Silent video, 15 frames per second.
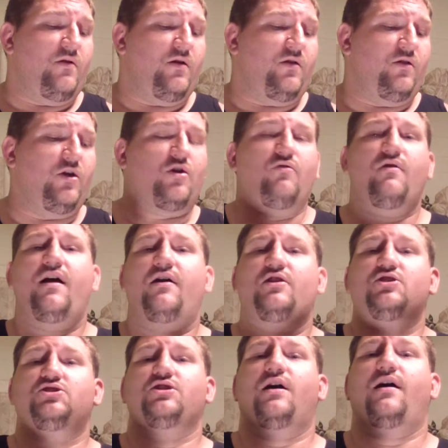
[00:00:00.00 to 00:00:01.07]
Look around
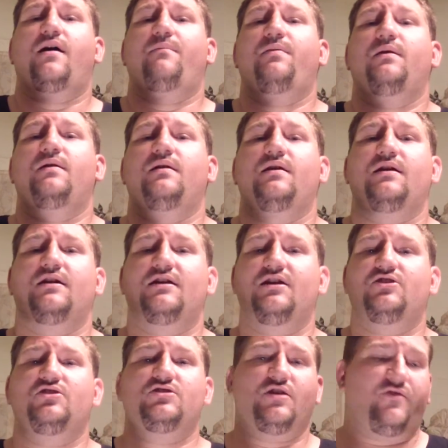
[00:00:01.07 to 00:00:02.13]
and shop.
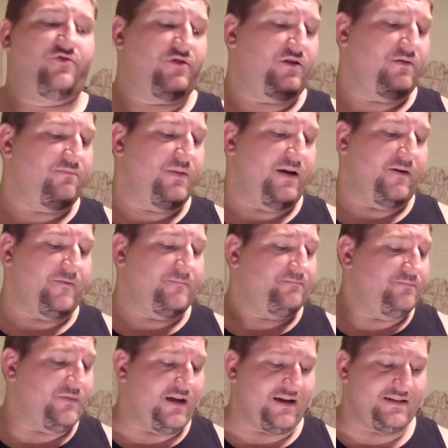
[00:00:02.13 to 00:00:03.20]
Get yourself a good belt.
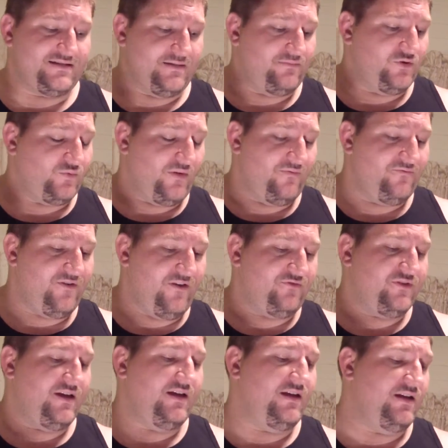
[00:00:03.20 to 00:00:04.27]
Like I said, between
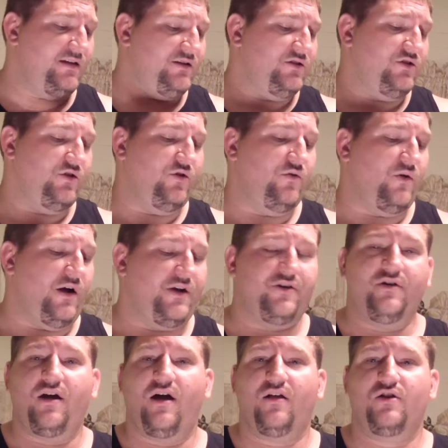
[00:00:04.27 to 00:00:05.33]
$50 to
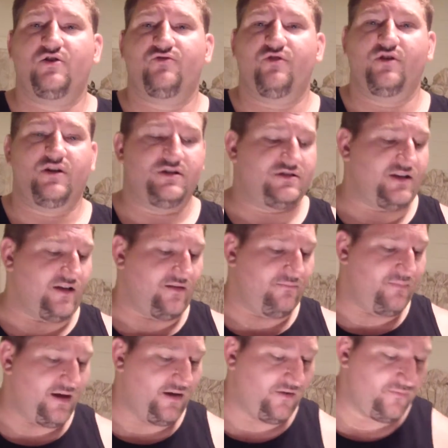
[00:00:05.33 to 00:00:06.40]
$100 for a good solid
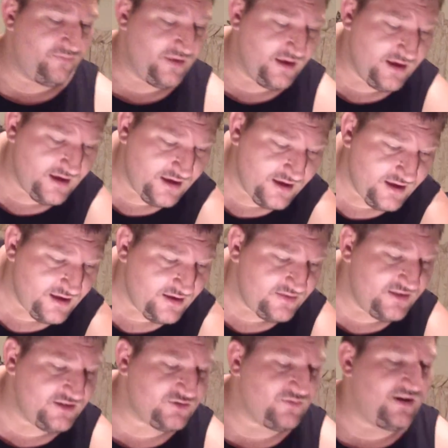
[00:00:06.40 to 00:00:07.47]
belt.
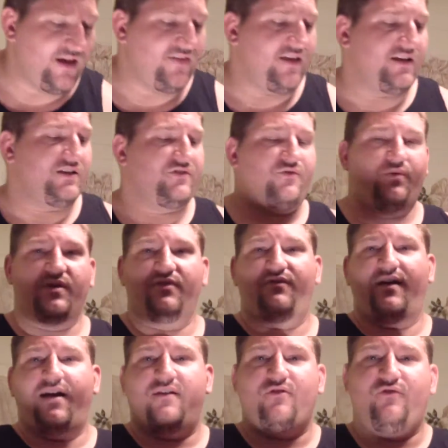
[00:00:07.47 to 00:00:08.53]
This one I think is
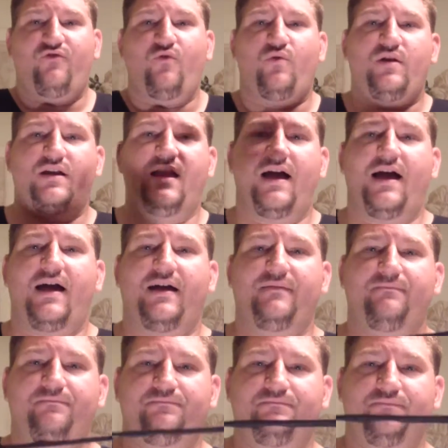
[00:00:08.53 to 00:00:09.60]
$45 or
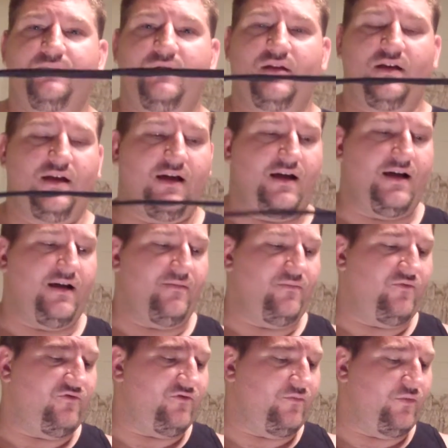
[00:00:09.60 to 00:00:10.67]
$49
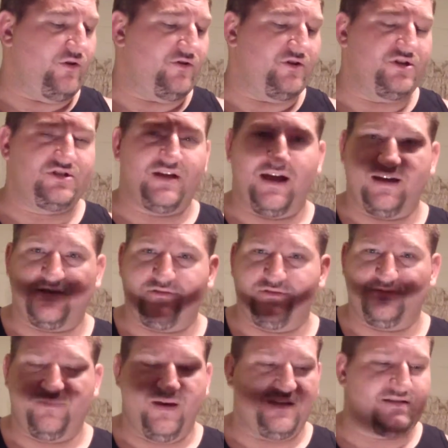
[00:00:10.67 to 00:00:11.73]
from Wilderness Tactical.
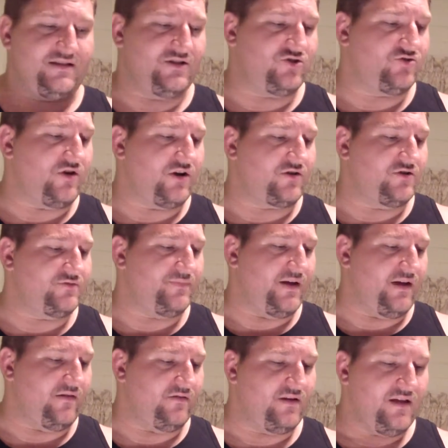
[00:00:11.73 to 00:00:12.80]
It's basic instructor's
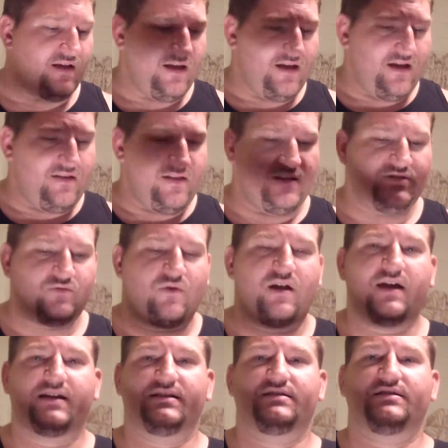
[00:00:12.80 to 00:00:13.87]
belt. This is what
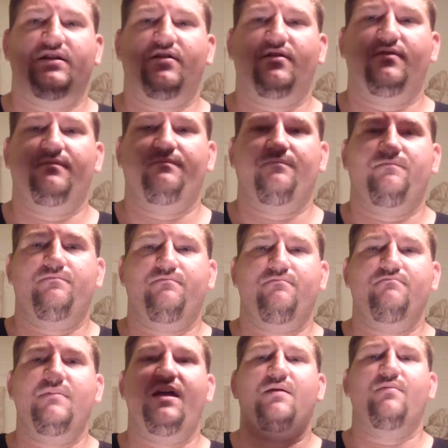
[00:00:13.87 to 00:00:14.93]
I consider
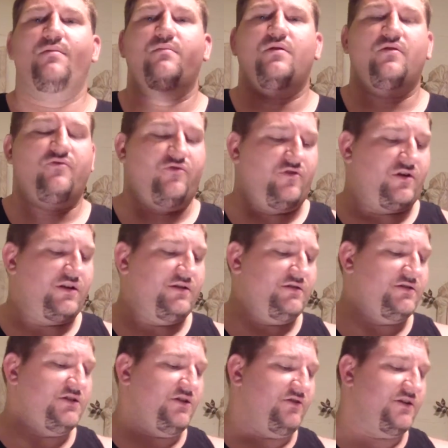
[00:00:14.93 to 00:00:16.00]
minimum for
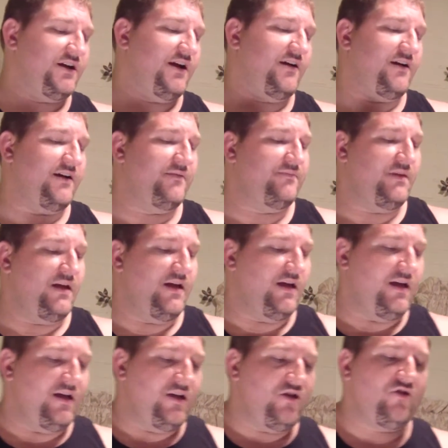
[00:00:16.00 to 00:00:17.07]
concealed carry.
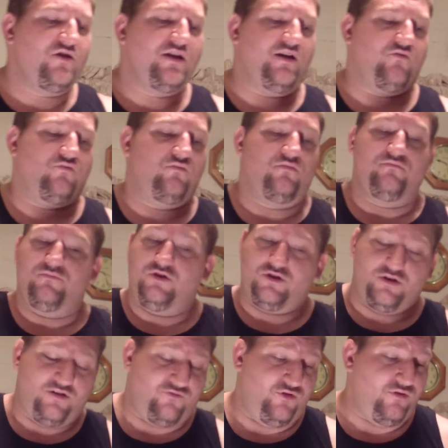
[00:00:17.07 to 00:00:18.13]
You
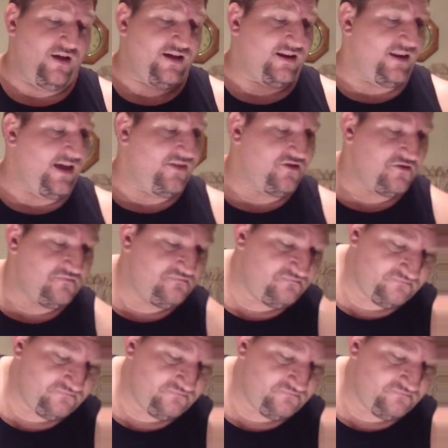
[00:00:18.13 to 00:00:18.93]
can if you like leather,